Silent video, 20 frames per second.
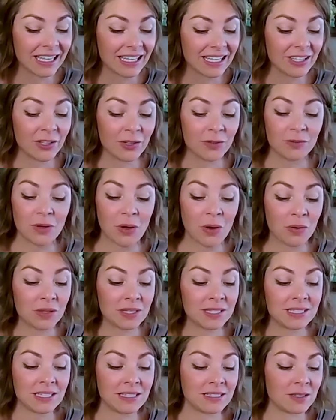You know
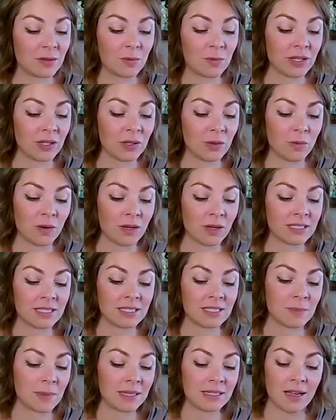this isn't what you want to
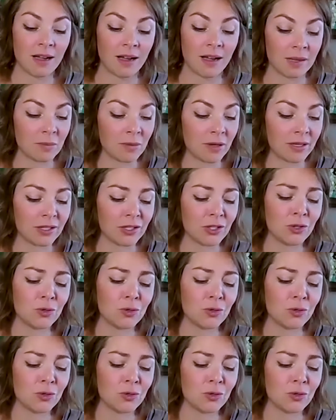spend time on.